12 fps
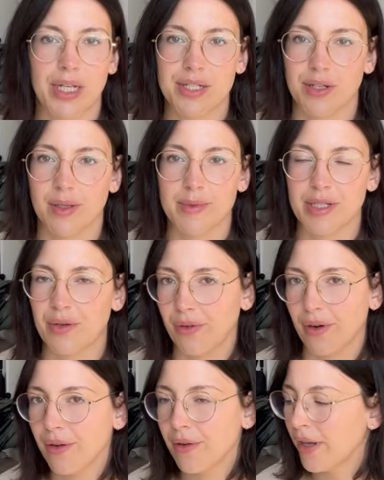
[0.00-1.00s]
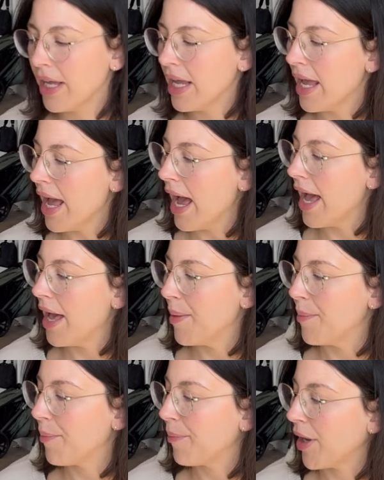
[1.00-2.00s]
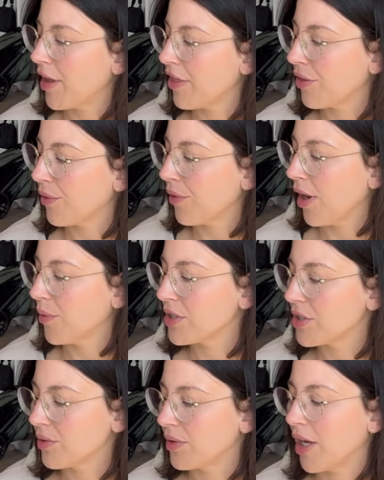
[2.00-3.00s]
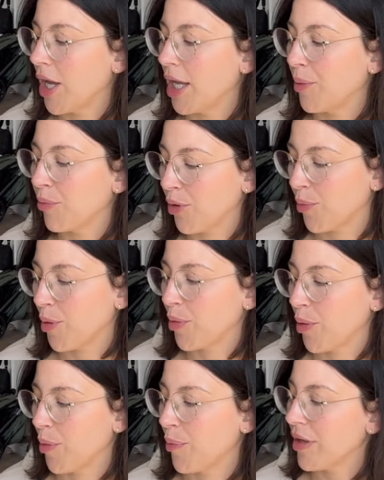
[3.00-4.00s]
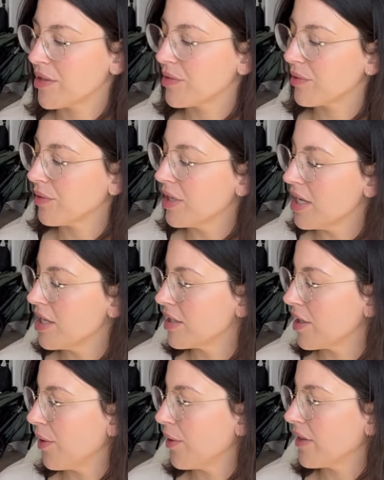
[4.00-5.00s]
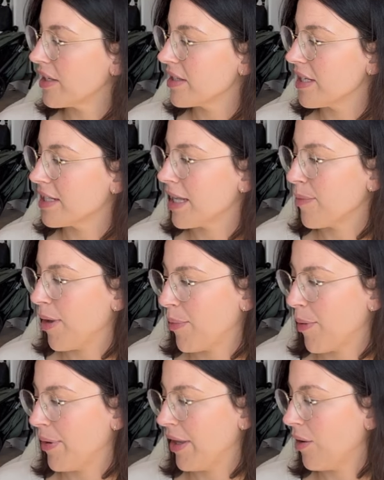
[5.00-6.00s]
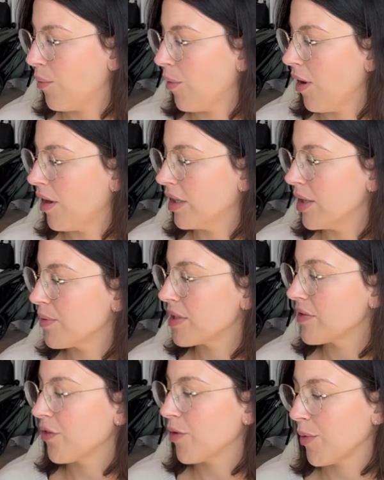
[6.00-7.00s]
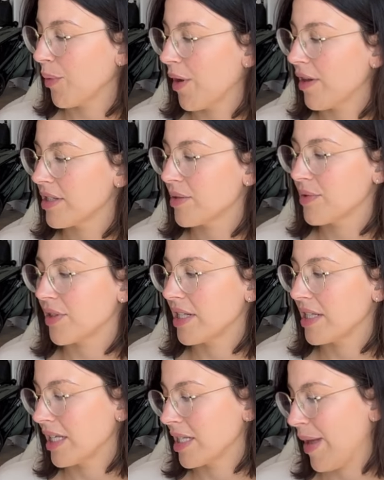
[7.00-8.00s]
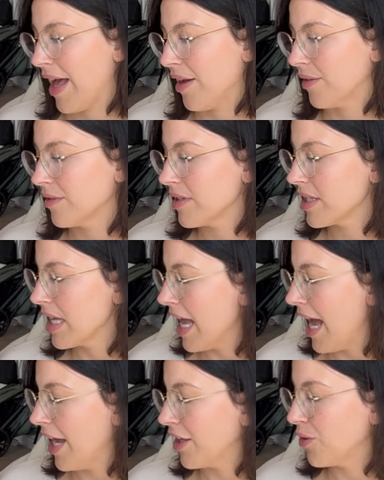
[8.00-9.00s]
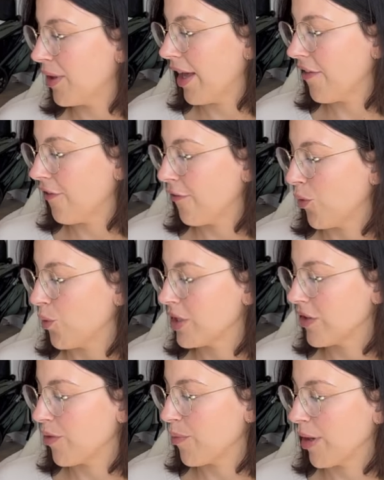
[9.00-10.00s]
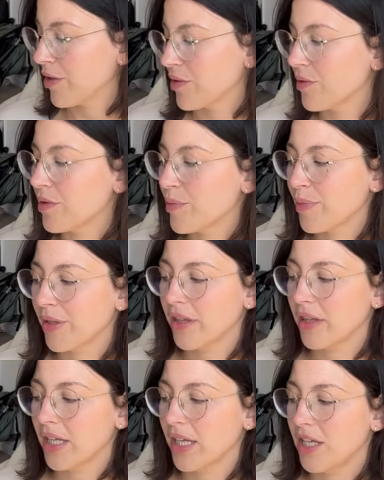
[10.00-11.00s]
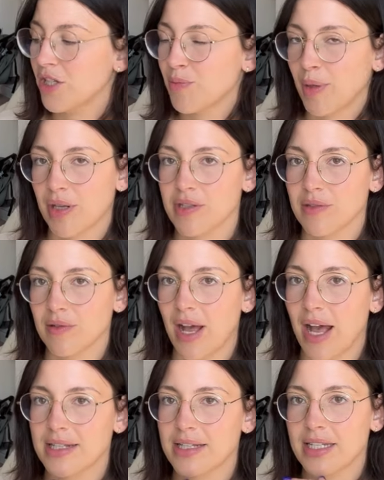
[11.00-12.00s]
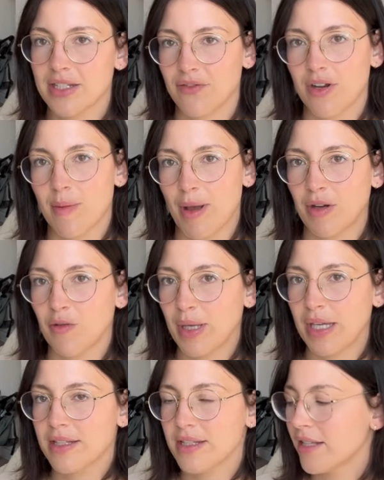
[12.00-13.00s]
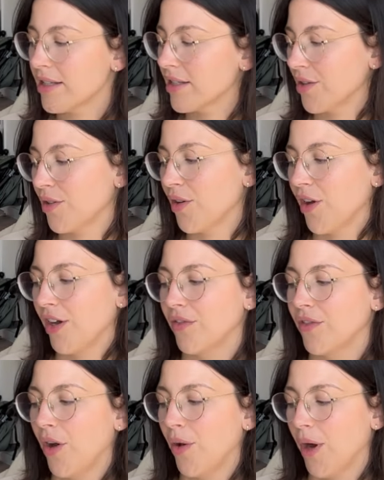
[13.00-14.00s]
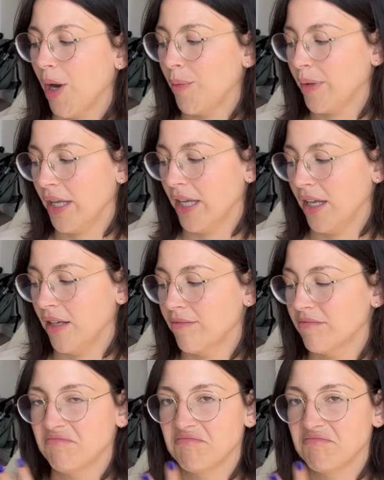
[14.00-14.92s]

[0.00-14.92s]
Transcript: times in a row, but I thought I would do a proper puzzle. So this is a Peppa Pig one. It was from the works, and it was only £6, and you get 4 different puzzles, but each puzzle has a different amount of pieces, so you can kind of go up in